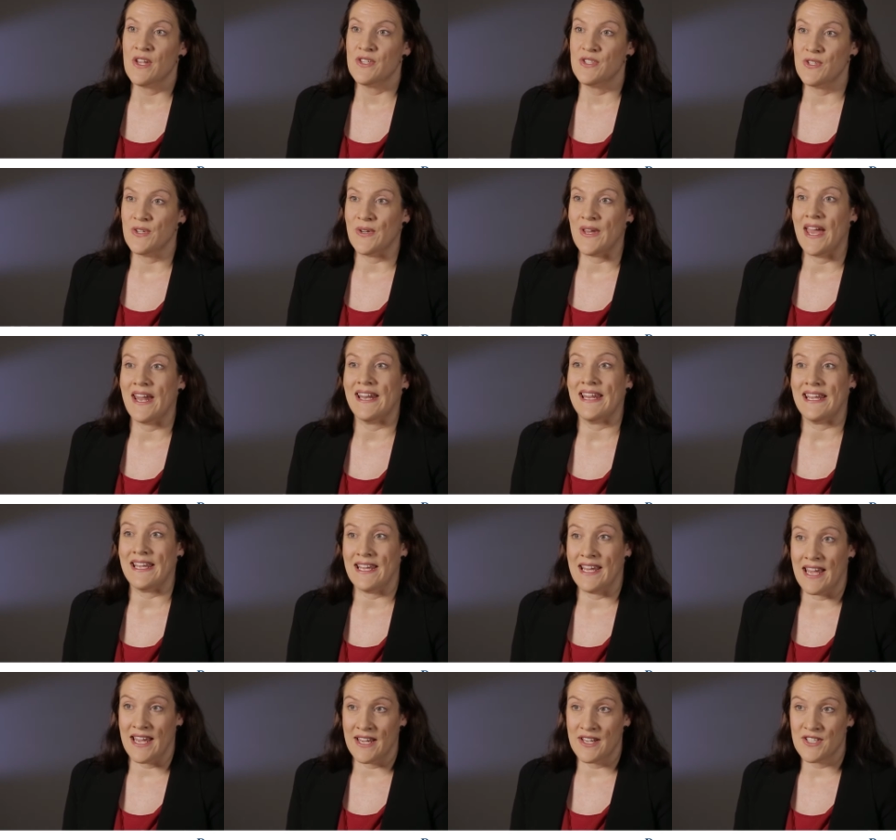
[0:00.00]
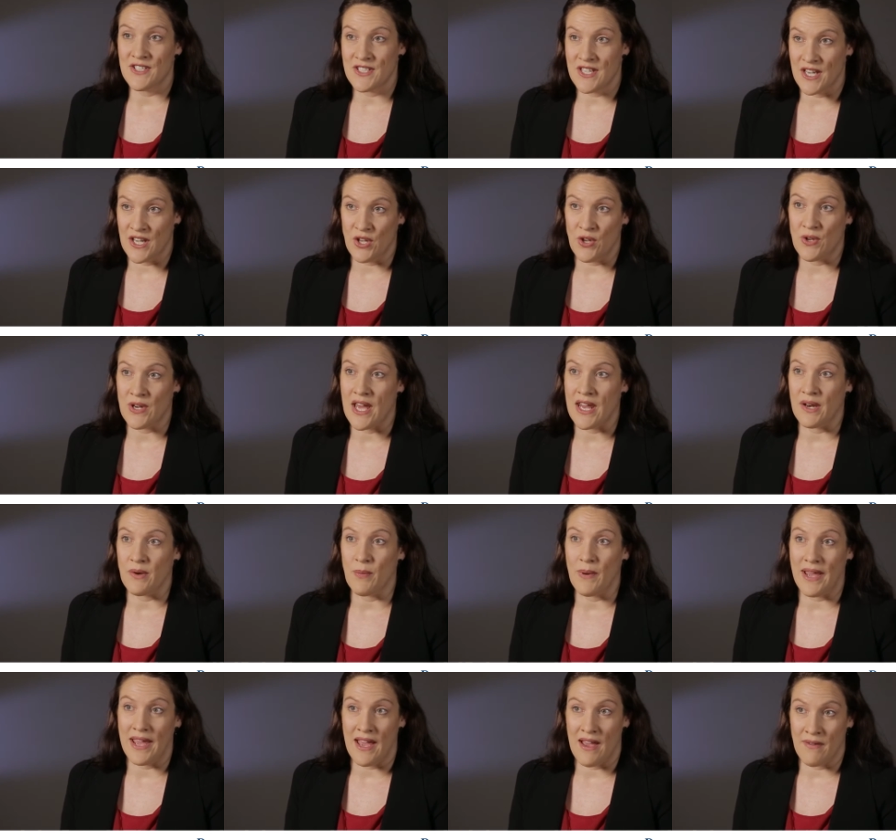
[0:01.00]
to get engaged in United
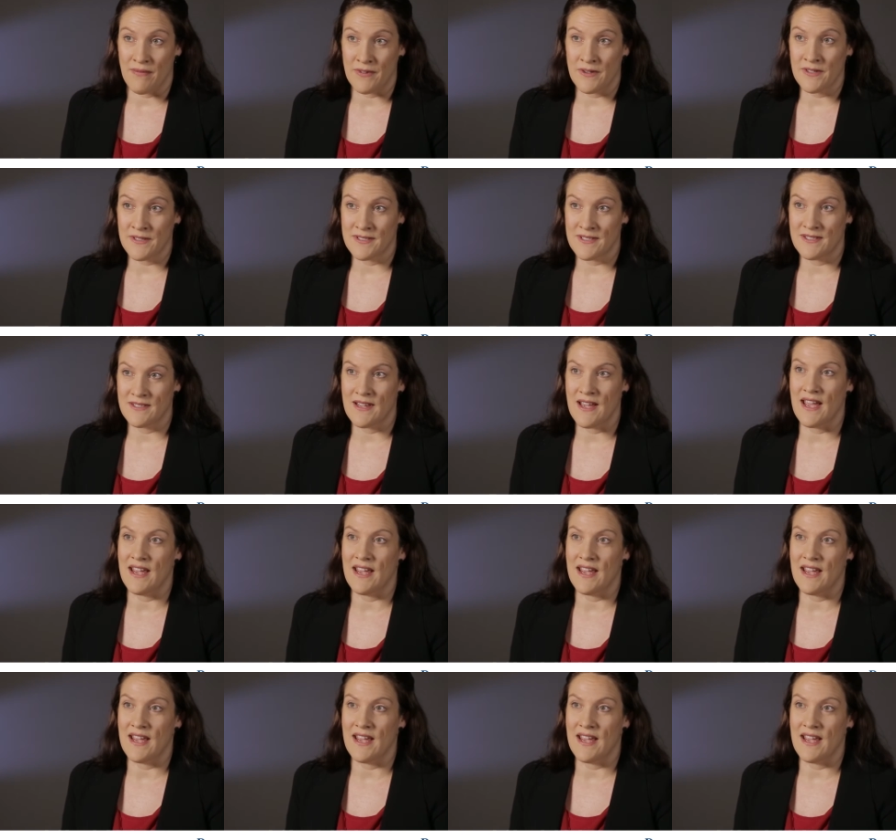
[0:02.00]
Way efforts